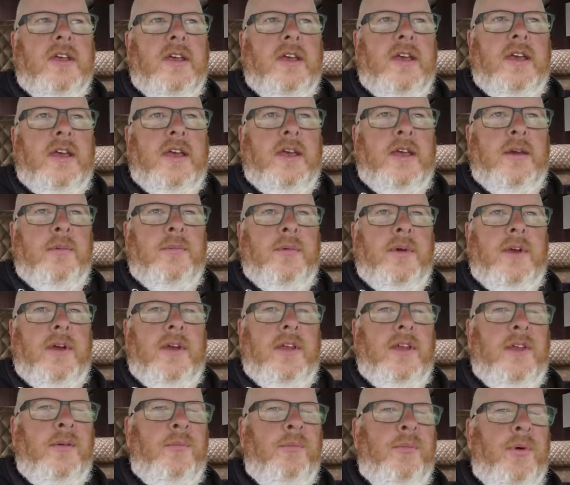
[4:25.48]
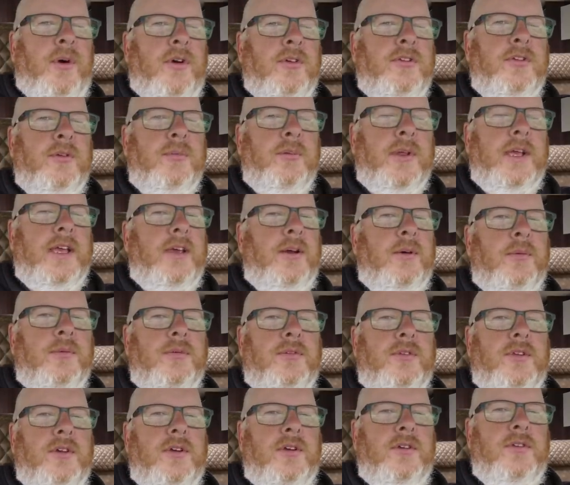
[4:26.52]
and then possibly up
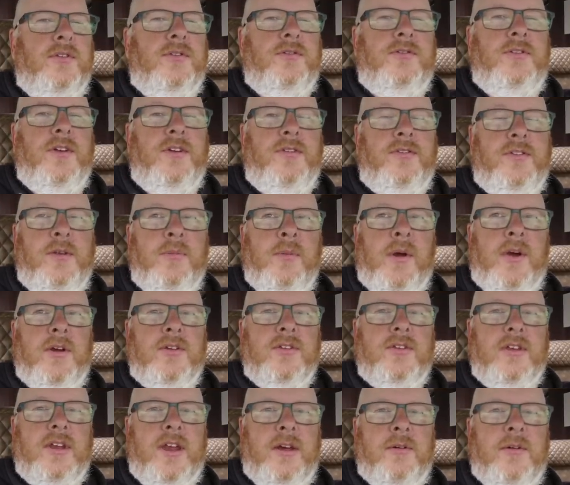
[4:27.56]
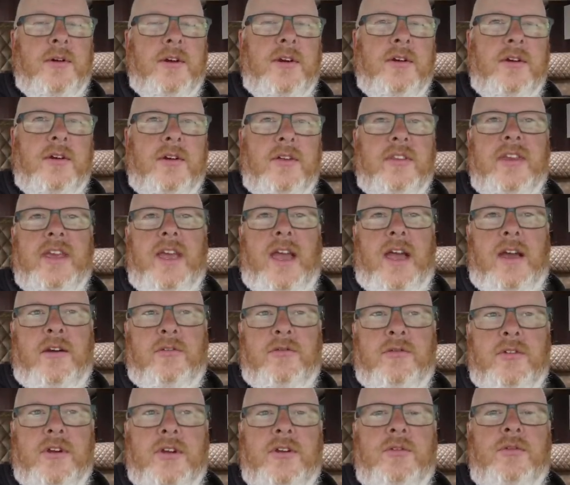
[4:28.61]
to 50 miles an hour on the
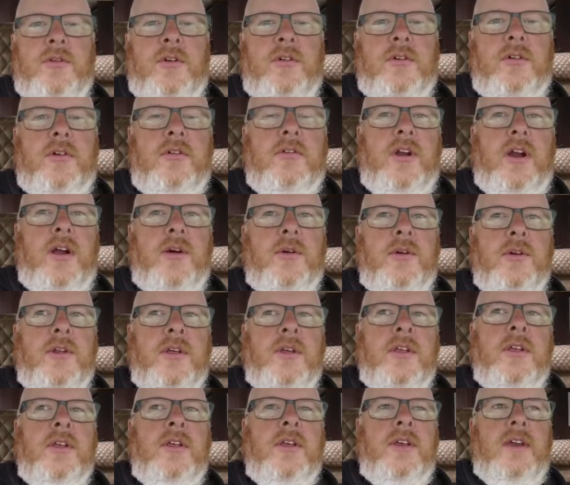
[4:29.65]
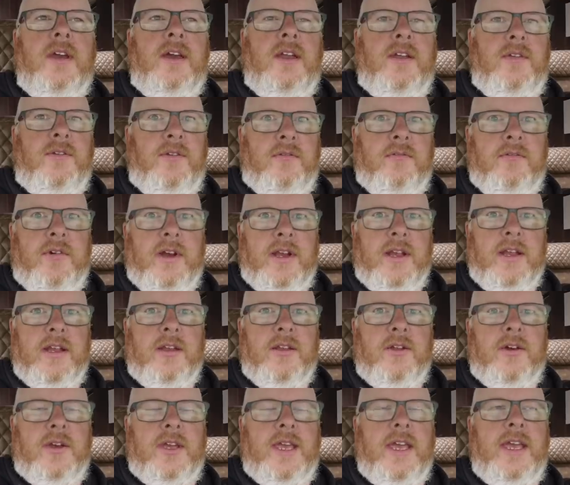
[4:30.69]
average rural road, and if you're really
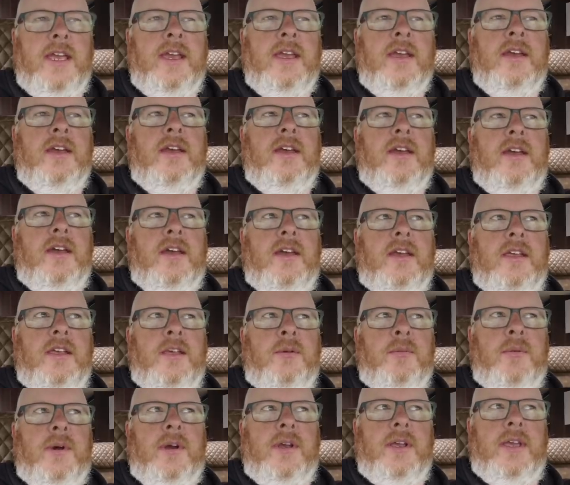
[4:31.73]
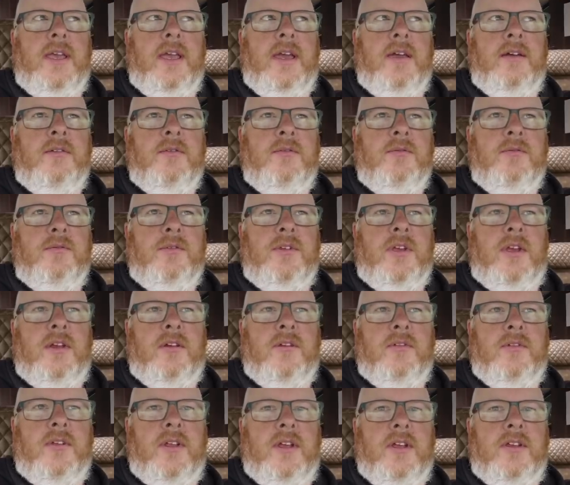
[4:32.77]
lucky you might get kind
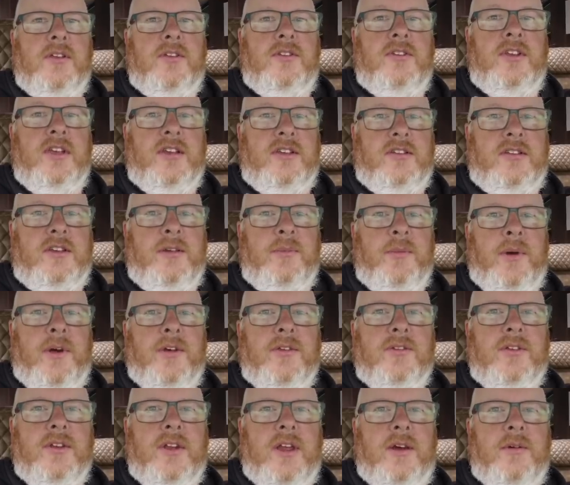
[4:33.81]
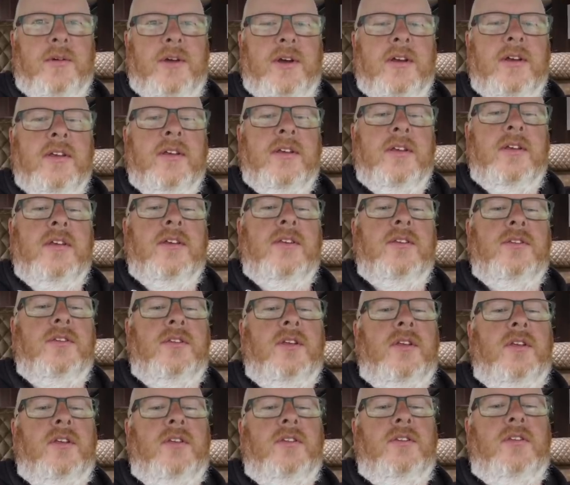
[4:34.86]
of like 60 miles an hour,
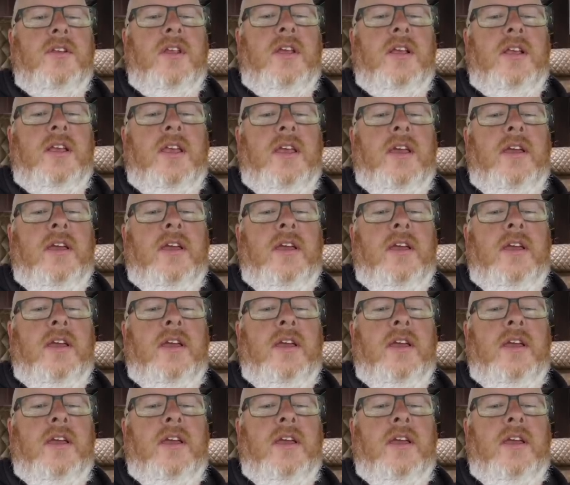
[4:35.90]
so that's like